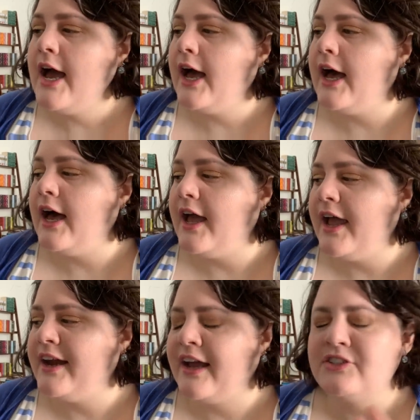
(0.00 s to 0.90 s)

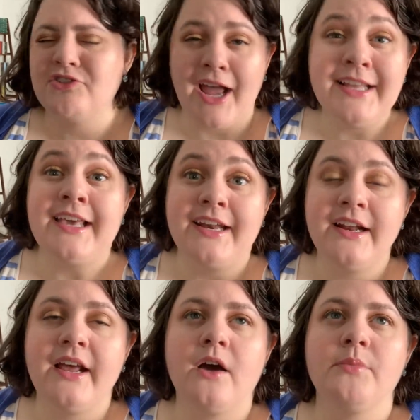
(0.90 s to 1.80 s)
And I get it
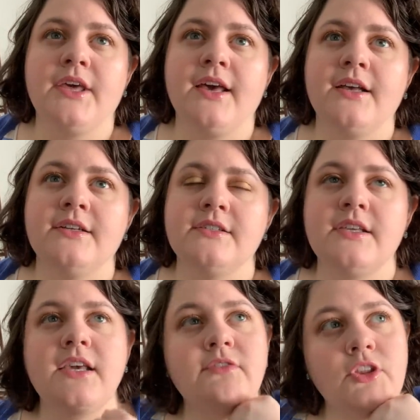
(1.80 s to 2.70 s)
now because
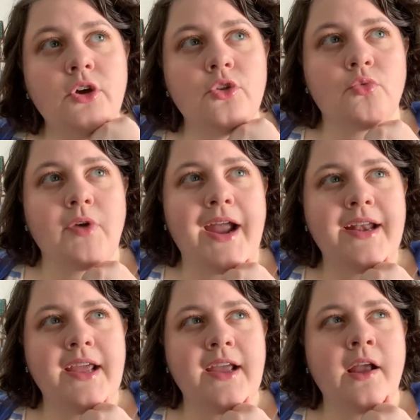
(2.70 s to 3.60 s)
even though the
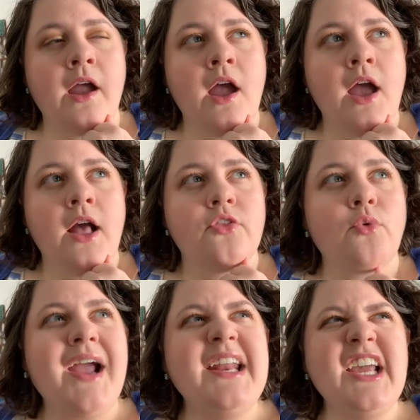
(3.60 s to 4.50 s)
writing
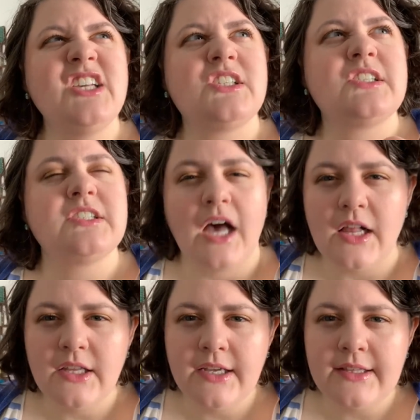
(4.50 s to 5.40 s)
is
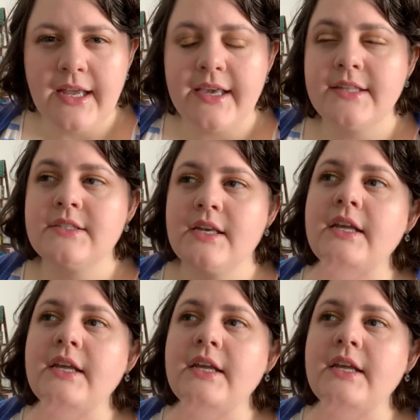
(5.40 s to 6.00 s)
solid, like it's